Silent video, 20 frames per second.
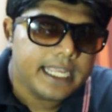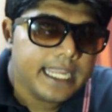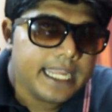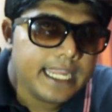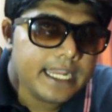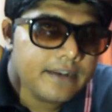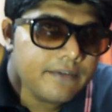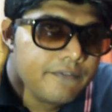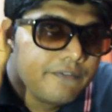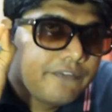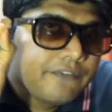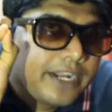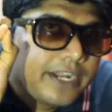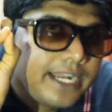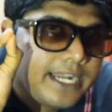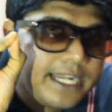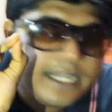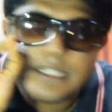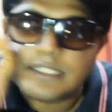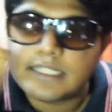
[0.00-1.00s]
in
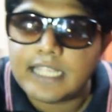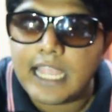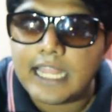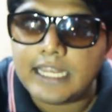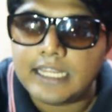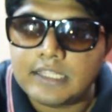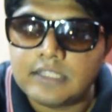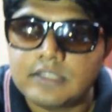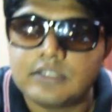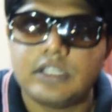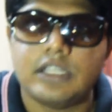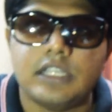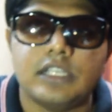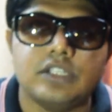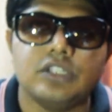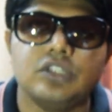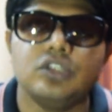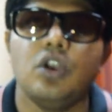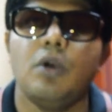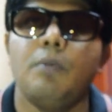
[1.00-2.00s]
feet and
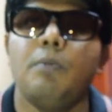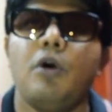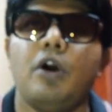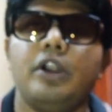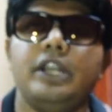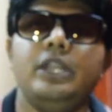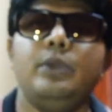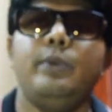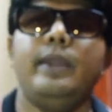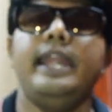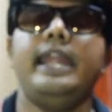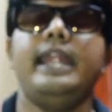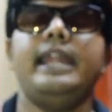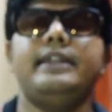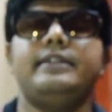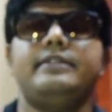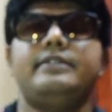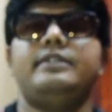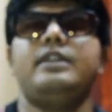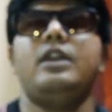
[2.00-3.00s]
inches, your body
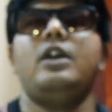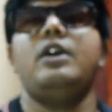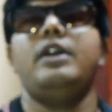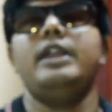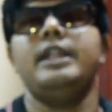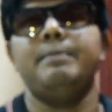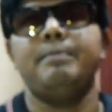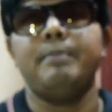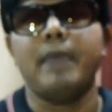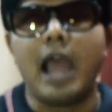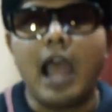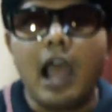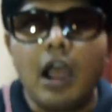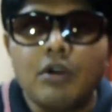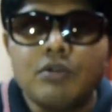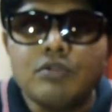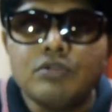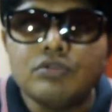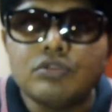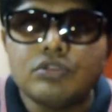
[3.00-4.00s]
weight in
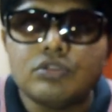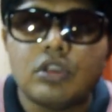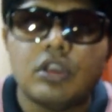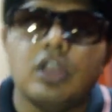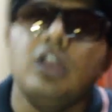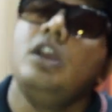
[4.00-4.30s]
pounds,